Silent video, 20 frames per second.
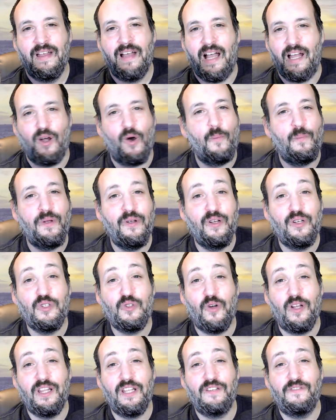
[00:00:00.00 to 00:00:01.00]
I hope you
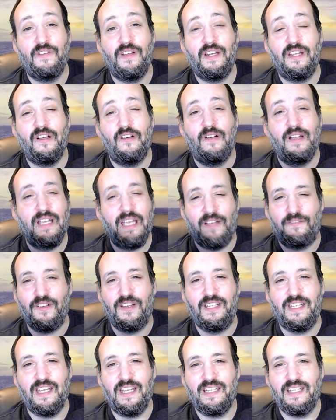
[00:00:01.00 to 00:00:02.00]
enjoyed this video. If you
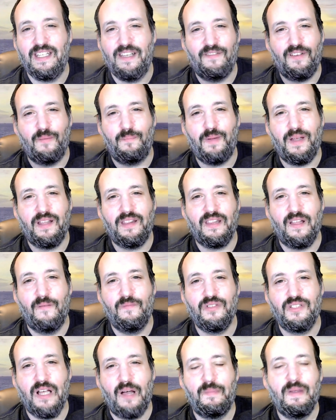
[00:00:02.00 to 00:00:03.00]
did, give it a big
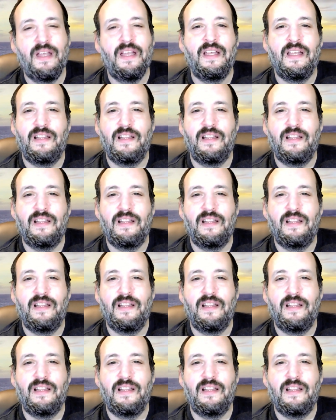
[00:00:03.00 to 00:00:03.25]
thumbs up.